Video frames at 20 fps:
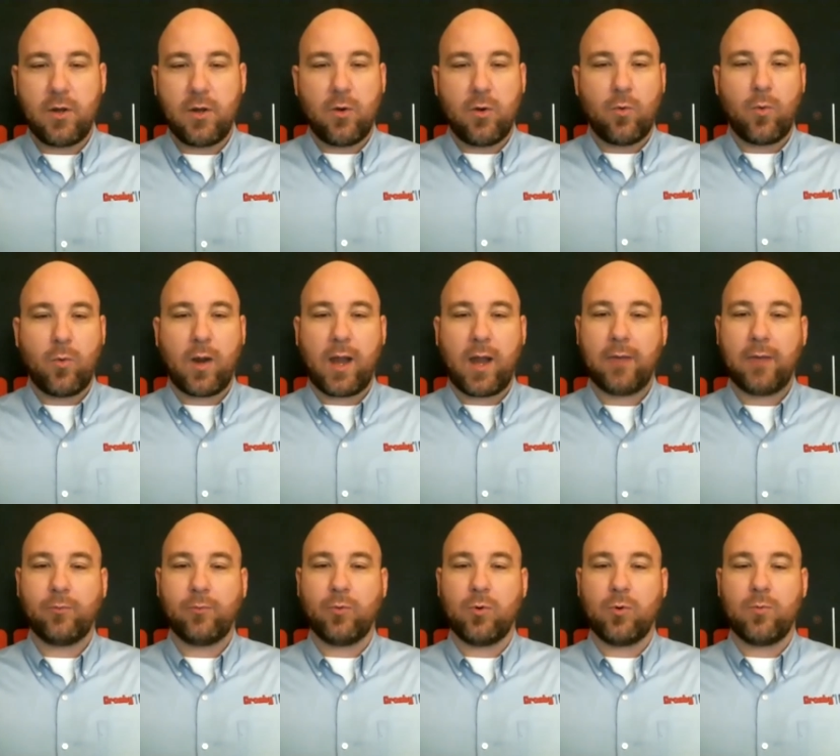where
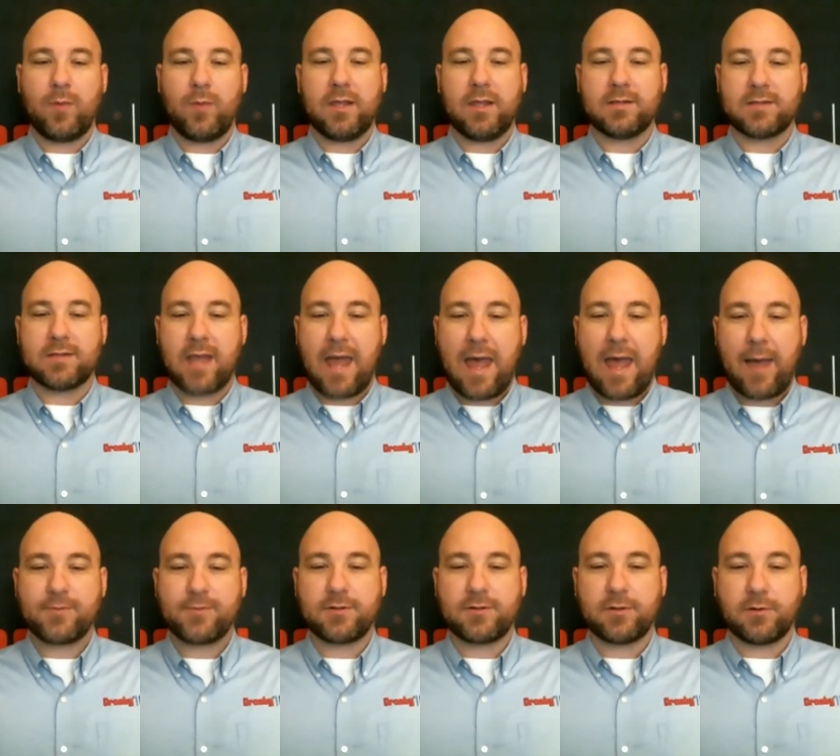headroom is
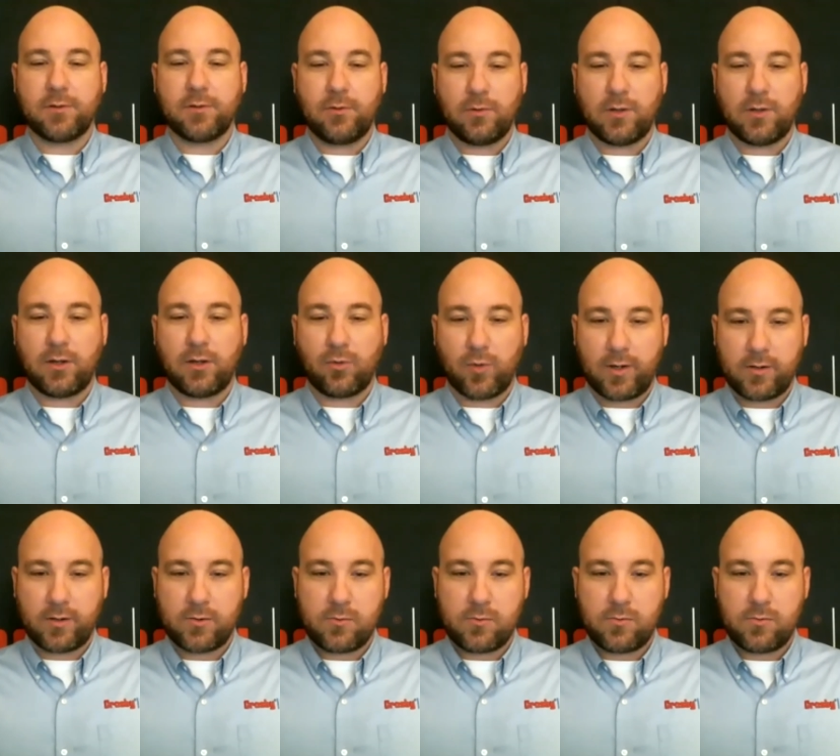absolutely
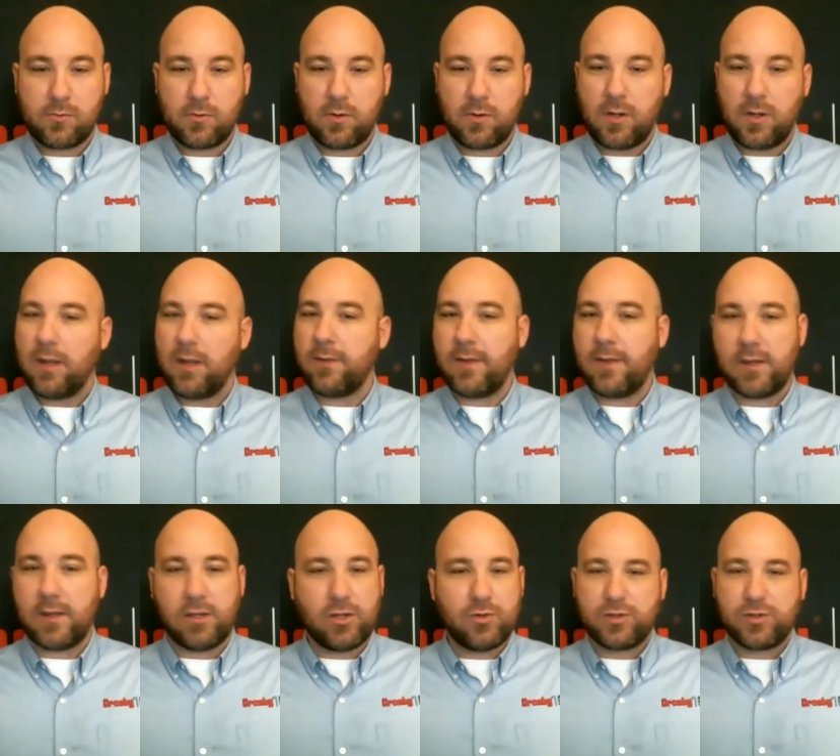critical that
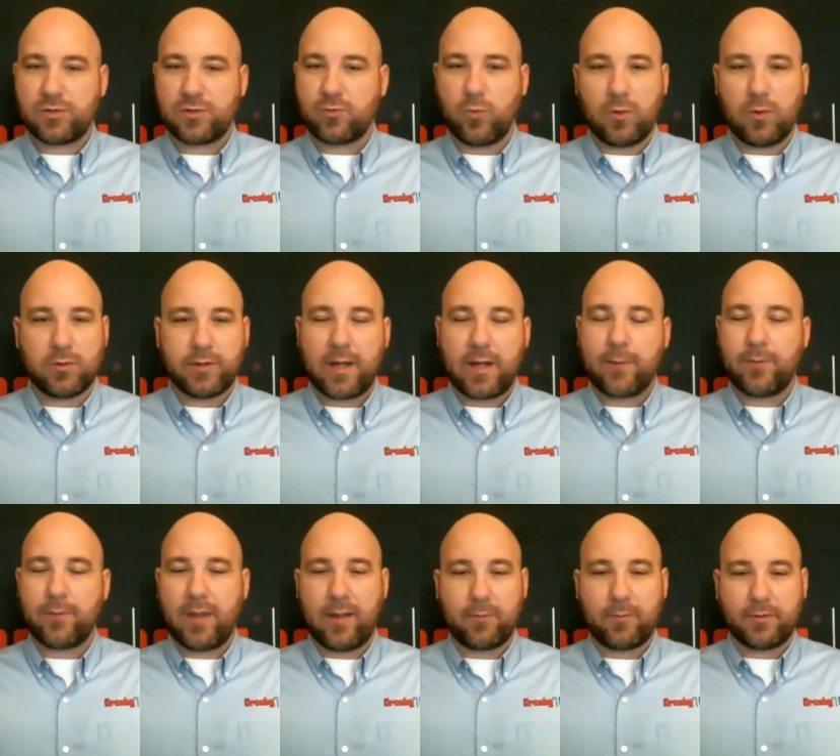you just will not
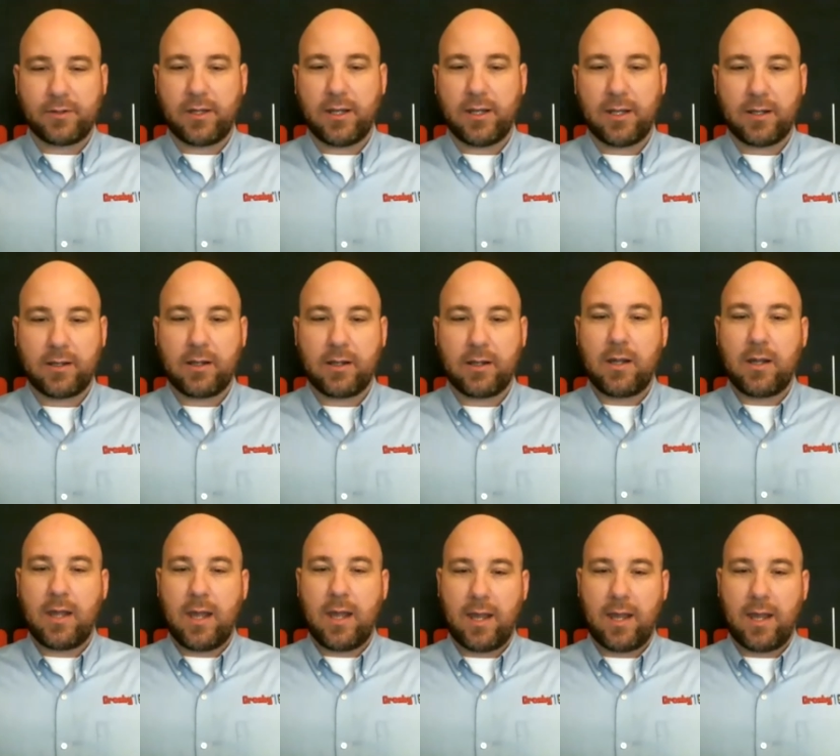be able to get
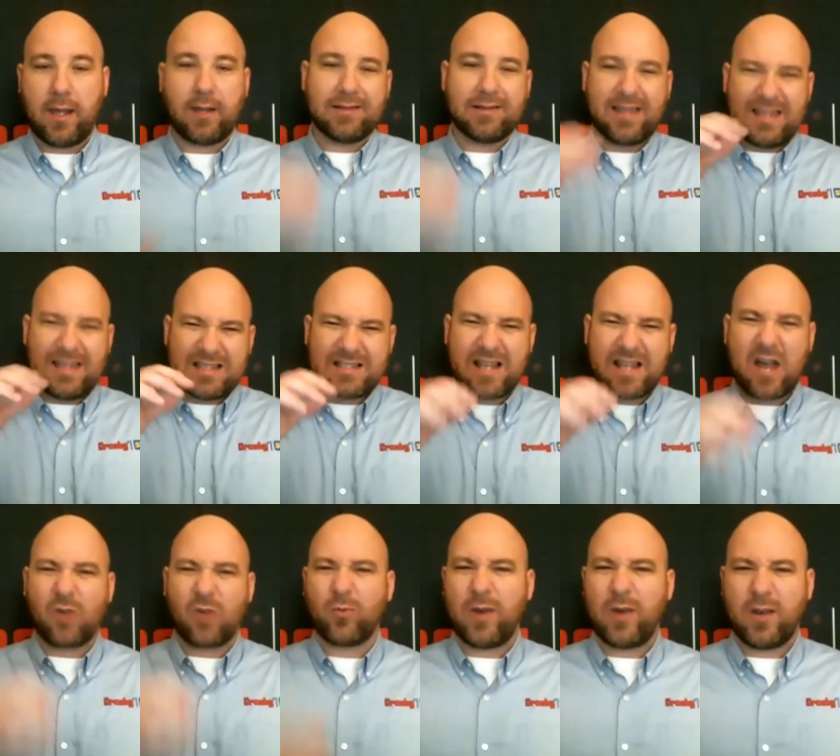a link
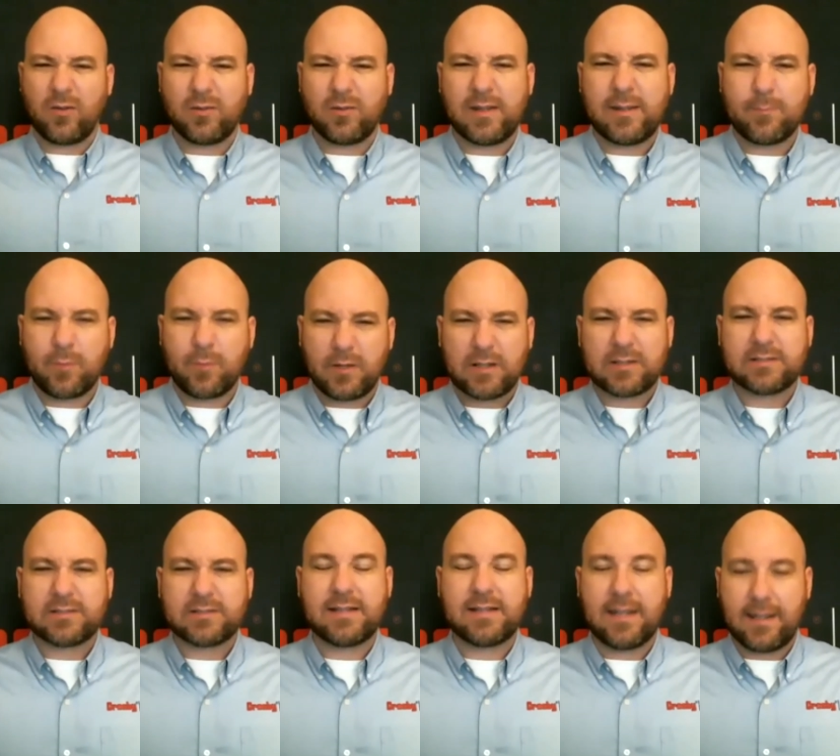style Radiolink
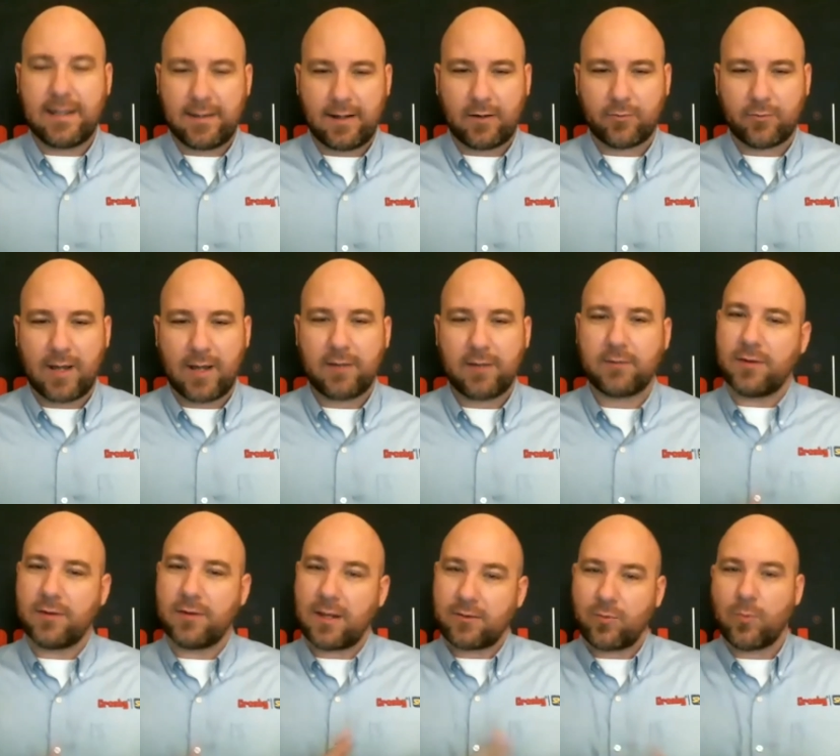Plus in there, right? So
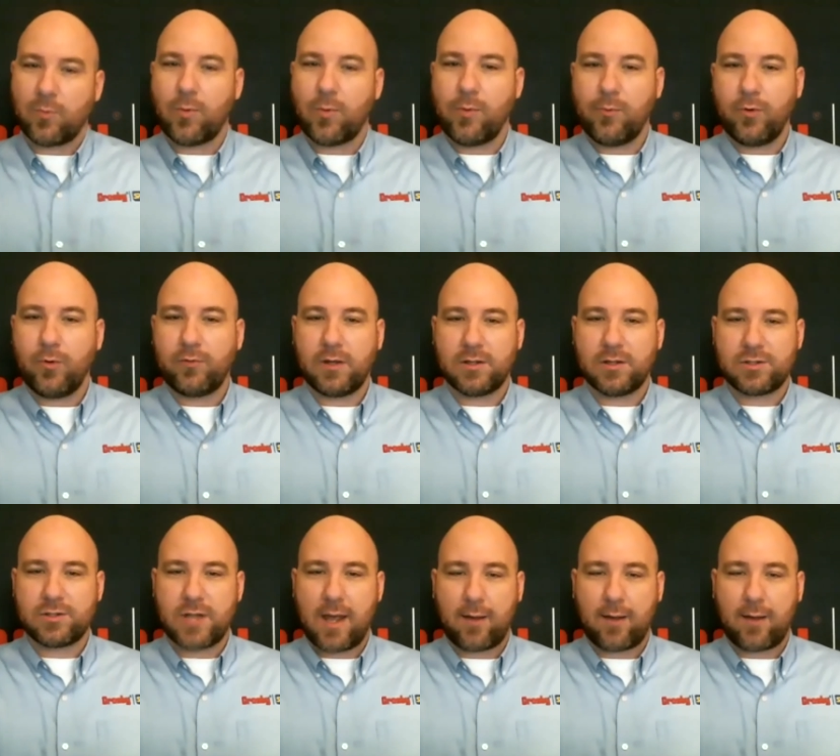that's when we move to the
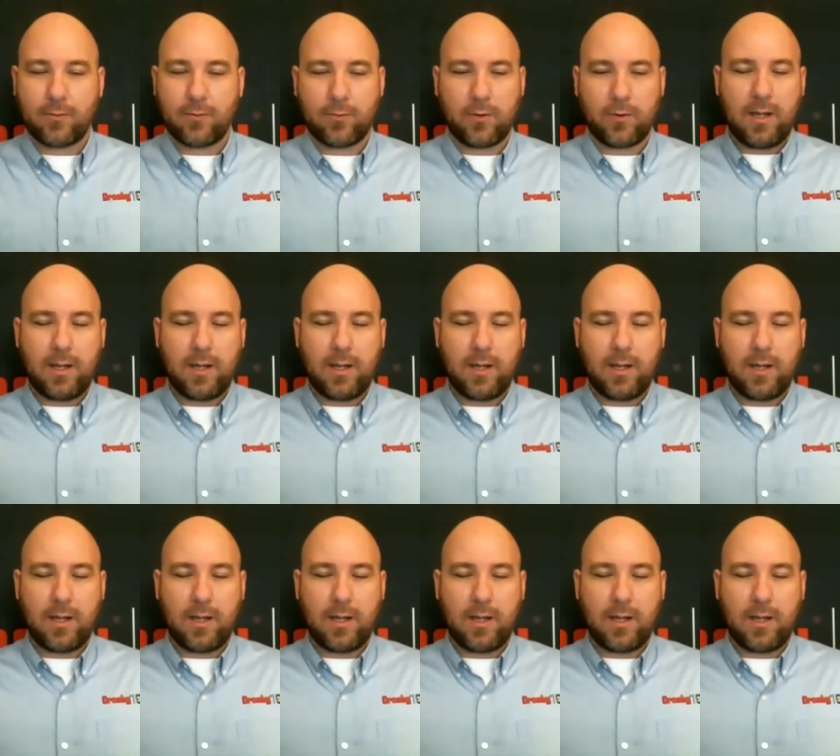shackle.